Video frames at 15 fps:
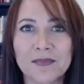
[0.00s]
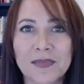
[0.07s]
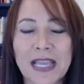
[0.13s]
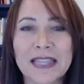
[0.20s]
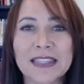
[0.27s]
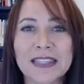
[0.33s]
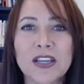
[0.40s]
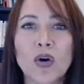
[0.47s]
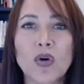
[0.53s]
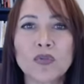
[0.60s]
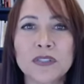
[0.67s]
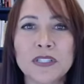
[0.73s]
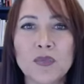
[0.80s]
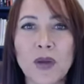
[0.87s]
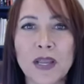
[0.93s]
And the
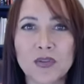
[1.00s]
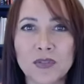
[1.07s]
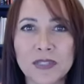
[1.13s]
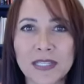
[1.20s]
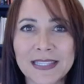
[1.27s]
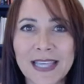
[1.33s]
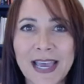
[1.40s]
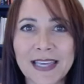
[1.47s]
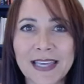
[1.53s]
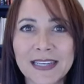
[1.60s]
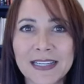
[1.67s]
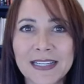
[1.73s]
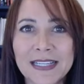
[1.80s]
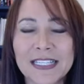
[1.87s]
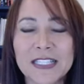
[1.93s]
only way you did that
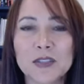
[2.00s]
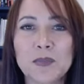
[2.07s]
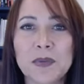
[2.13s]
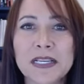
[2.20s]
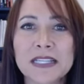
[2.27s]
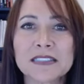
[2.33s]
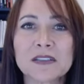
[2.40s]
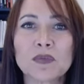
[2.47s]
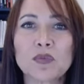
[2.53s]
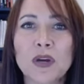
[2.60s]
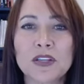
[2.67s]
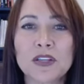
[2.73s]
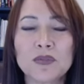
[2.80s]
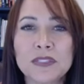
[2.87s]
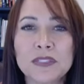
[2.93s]
is because of
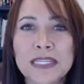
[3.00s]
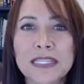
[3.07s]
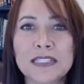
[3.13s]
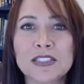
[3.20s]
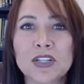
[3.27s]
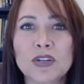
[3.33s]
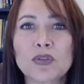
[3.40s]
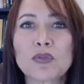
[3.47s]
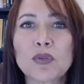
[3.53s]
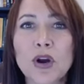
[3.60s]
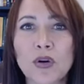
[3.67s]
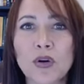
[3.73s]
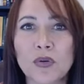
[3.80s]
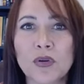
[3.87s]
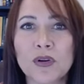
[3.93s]
what you did to
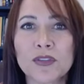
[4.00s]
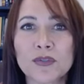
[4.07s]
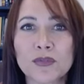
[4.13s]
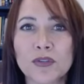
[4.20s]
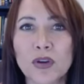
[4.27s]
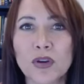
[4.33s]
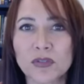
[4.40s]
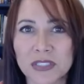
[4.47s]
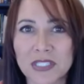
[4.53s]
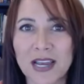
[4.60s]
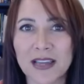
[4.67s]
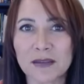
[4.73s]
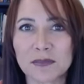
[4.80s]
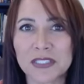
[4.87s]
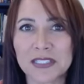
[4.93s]
grow through those
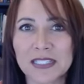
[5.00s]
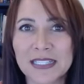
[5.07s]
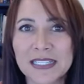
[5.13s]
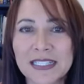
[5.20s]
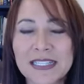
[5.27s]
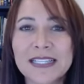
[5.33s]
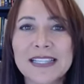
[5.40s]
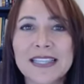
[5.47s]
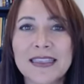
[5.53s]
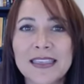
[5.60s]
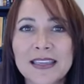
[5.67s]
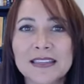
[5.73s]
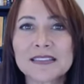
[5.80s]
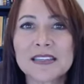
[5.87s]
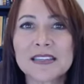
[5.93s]
times.
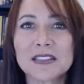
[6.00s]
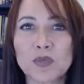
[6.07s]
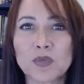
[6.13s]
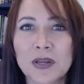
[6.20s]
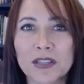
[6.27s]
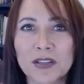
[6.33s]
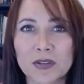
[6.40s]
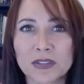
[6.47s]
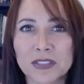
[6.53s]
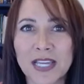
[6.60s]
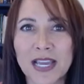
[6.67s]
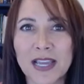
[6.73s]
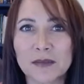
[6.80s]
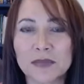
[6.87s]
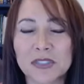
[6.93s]
This is one of those
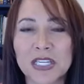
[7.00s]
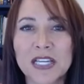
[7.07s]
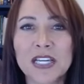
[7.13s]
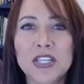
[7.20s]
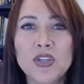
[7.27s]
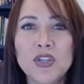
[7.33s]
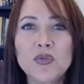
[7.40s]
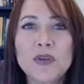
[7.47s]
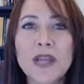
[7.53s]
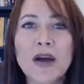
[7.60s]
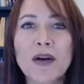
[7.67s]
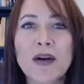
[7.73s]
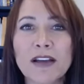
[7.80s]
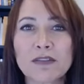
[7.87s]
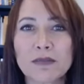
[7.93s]
times. You
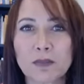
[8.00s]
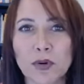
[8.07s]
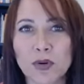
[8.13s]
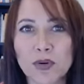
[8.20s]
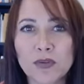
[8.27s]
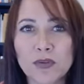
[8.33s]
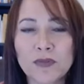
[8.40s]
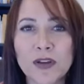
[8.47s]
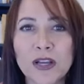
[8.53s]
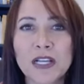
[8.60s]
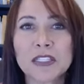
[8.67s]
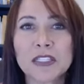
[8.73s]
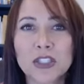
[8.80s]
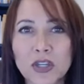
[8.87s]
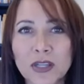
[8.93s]
now have proof
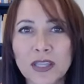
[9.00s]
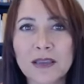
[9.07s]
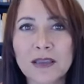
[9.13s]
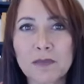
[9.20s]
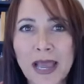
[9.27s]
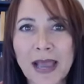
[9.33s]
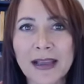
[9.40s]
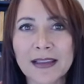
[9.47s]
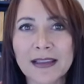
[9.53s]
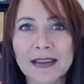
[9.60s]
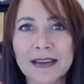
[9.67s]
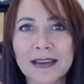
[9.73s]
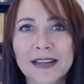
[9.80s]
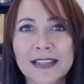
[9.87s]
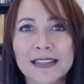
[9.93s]
looking back
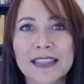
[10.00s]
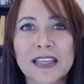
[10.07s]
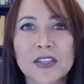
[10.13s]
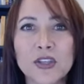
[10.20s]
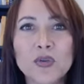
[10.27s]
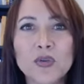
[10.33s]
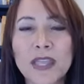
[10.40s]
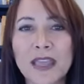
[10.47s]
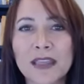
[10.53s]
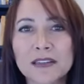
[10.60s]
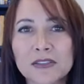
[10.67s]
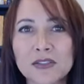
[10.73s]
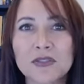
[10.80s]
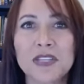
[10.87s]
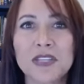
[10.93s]
that you can
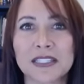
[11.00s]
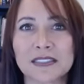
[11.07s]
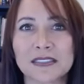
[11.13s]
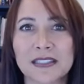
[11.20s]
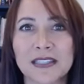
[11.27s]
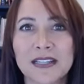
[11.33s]
do this.